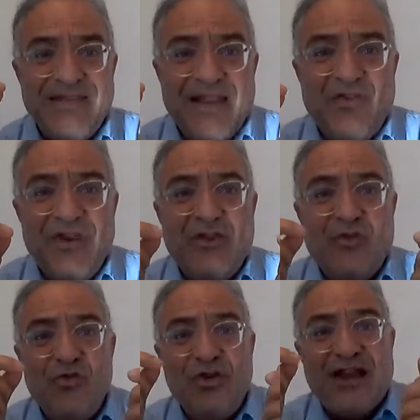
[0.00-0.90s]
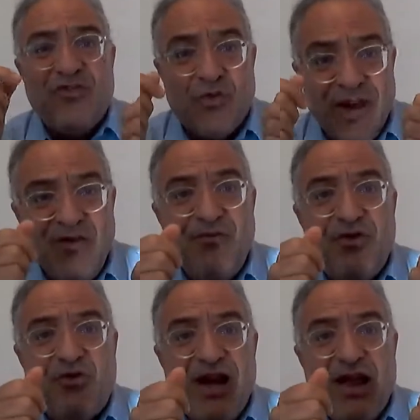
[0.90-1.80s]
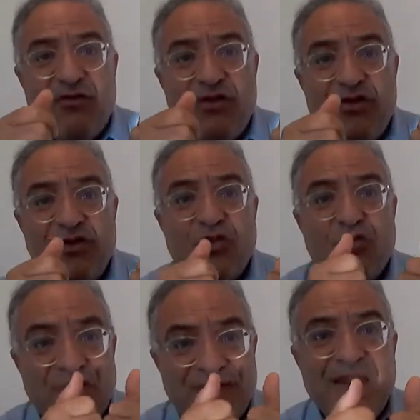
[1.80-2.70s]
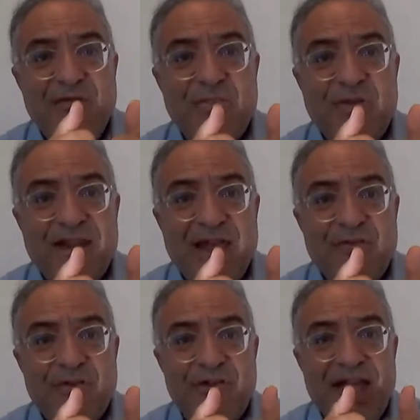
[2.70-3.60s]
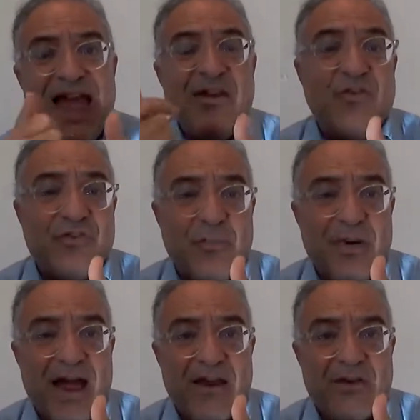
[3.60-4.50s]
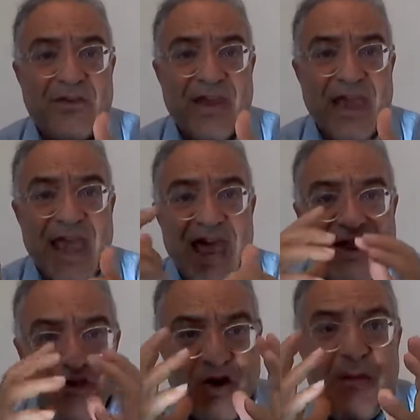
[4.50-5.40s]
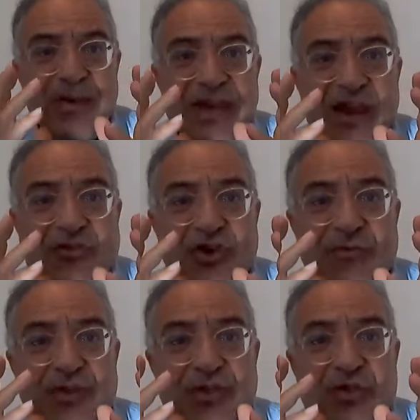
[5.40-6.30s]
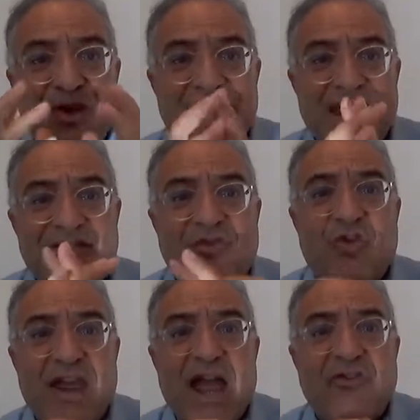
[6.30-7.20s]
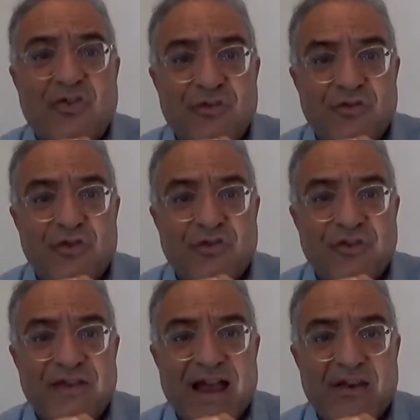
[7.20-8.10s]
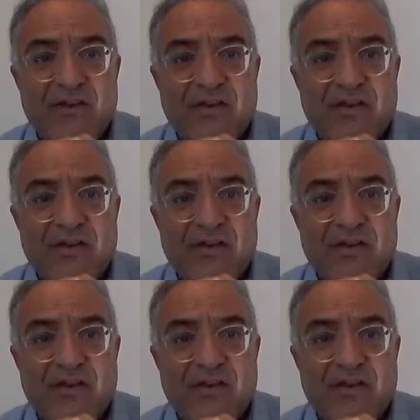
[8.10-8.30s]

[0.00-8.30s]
that you need to look at your inventory level, receivable level, and your supply. And the combination of the three is your cash conversion cycle.